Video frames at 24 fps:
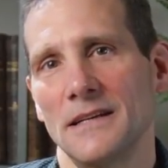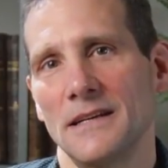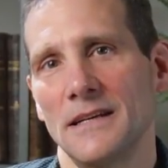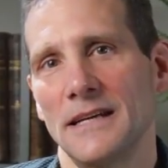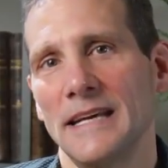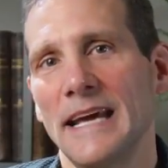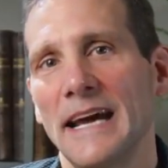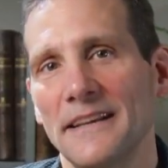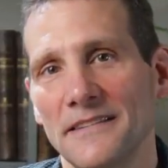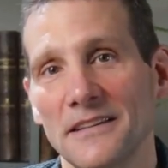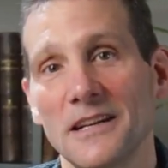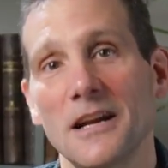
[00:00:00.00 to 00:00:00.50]

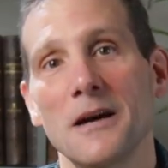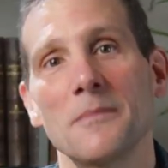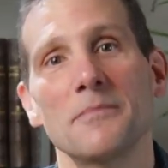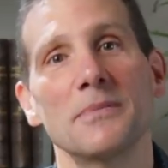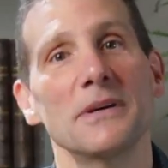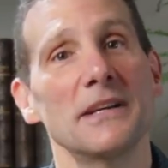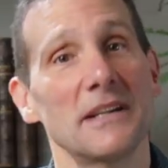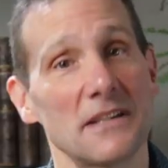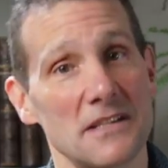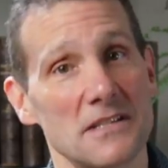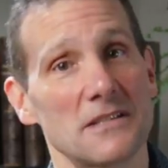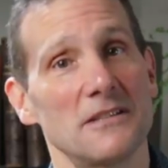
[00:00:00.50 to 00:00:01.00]
he ended
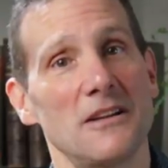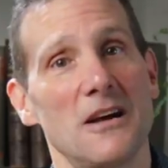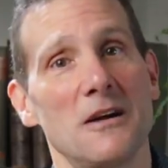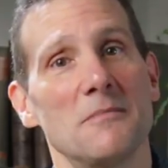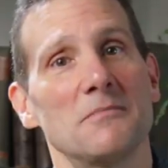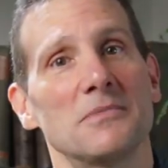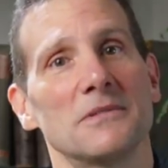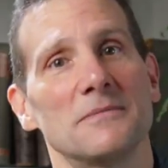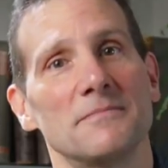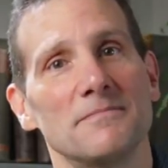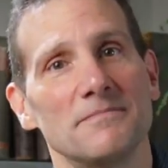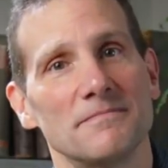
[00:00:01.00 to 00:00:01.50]
up in a
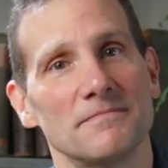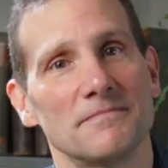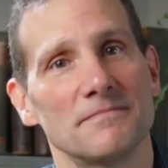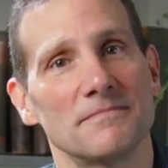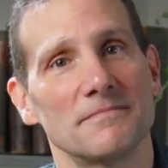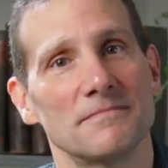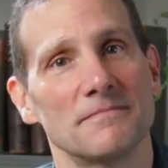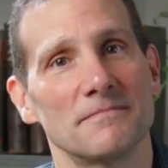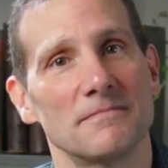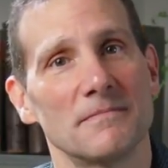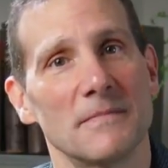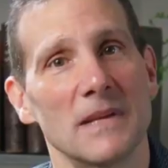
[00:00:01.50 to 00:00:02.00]
slump.
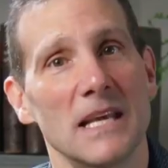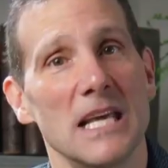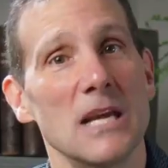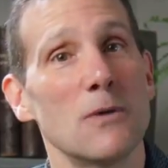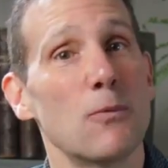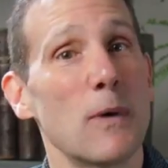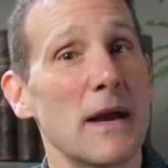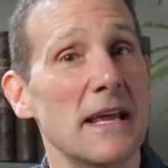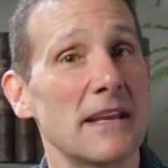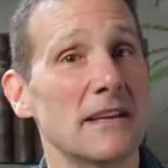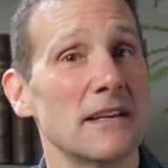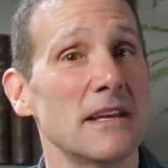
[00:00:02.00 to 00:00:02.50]
He
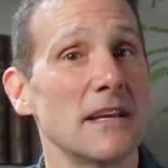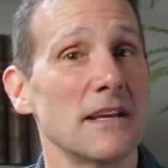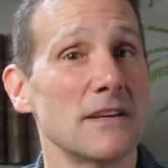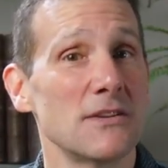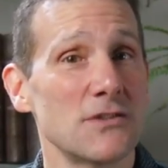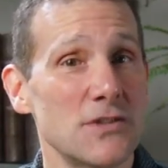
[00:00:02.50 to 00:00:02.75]
went